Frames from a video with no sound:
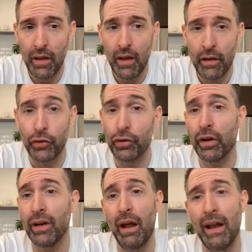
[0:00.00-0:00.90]
you're
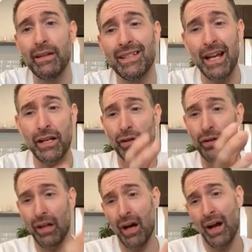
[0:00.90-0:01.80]
going to, and stays on
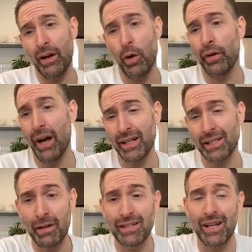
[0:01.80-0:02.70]
the line over X
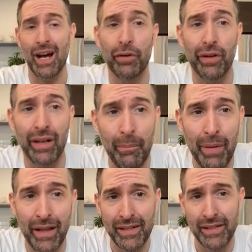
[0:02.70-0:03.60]
amount of time, you're going to get
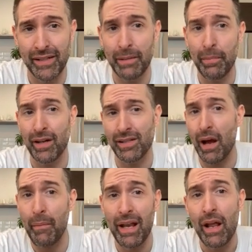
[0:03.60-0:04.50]
paid that $60.
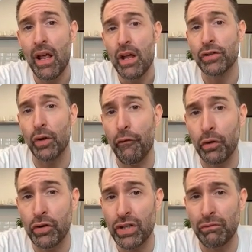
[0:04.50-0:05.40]
I mean, so if
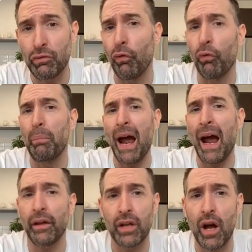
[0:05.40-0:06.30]
we're just
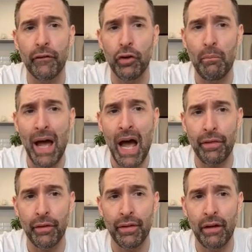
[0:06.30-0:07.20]
back of the envelope
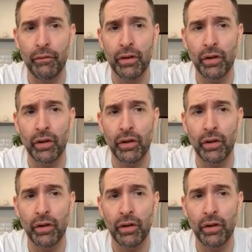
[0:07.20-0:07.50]
math on that really